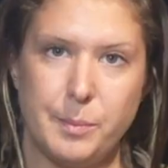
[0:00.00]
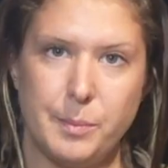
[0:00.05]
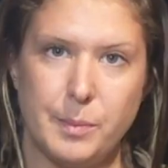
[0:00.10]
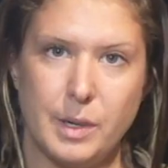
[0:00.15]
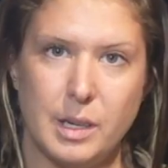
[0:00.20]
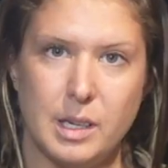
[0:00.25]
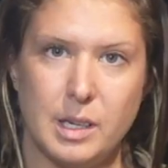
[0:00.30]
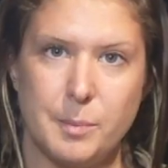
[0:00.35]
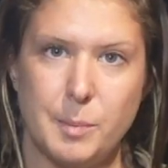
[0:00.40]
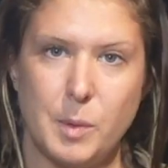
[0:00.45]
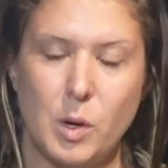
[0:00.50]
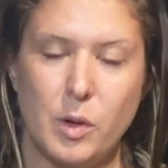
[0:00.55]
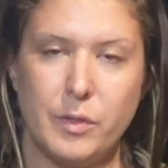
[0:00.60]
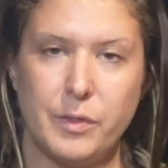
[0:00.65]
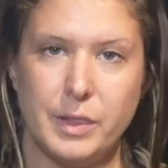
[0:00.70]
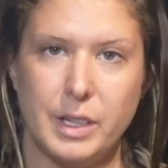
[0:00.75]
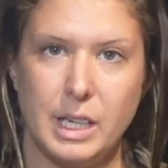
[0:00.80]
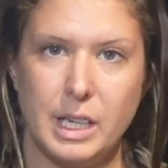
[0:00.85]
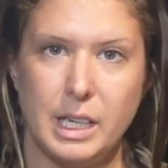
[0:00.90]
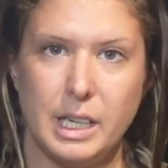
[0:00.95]

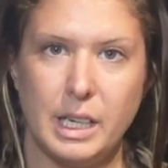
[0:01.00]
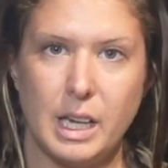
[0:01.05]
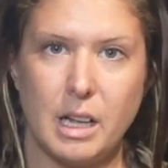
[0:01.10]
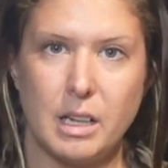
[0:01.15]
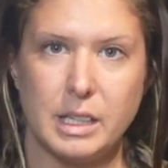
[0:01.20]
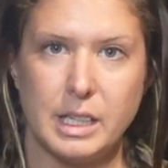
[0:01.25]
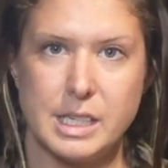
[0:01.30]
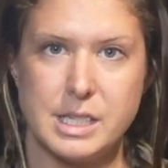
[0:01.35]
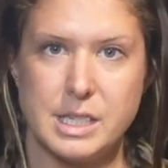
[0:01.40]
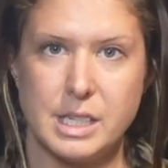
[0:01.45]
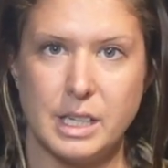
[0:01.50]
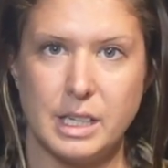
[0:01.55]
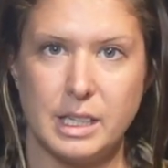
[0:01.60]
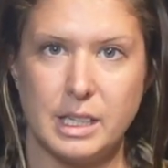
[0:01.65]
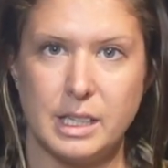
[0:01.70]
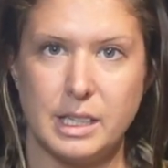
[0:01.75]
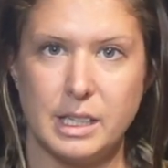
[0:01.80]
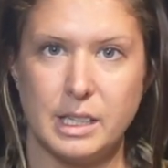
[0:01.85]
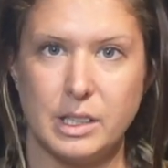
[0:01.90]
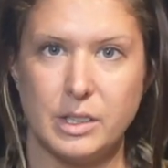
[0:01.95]
Hopefully I'll get
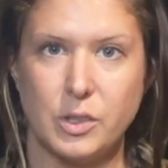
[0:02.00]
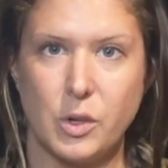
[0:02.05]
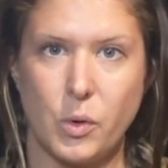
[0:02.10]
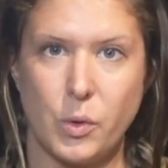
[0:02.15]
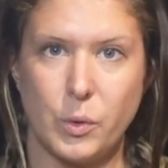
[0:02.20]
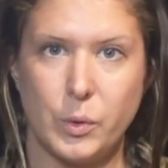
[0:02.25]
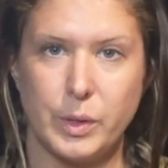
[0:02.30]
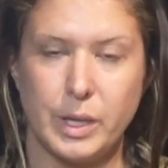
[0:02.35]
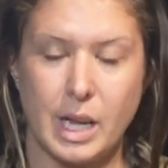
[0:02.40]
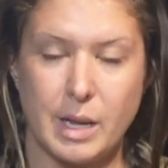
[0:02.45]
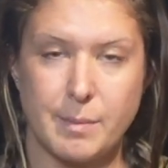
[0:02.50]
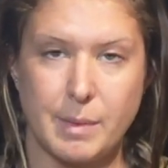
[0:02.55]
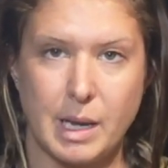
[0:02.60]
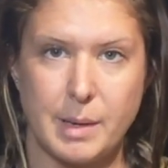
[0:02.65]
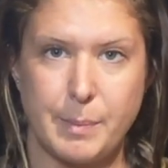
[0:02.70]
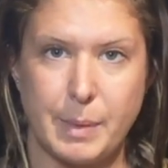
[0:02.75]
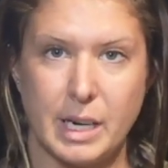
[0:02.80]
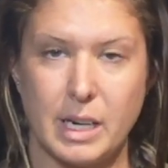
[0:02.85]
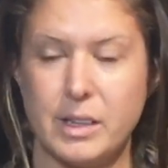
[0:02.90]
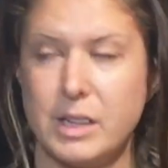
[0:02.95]
to go get my
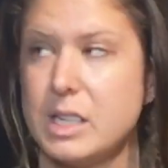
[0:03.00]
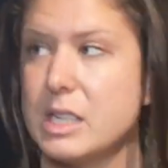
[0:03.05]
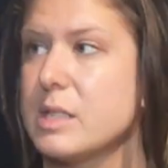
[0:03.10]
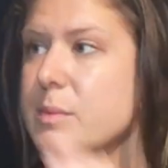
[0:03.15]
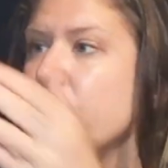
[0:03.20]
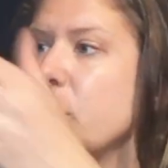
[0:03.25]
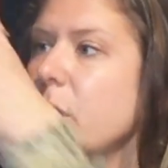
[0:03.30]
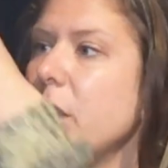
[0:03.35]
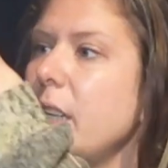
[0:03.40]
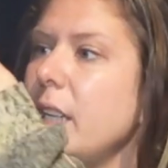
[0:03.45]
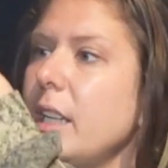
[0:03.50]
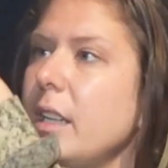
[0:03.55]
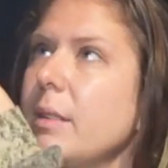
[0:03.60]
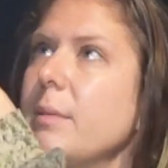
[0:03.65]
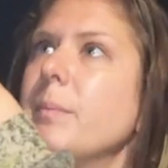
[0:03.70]
bear this morning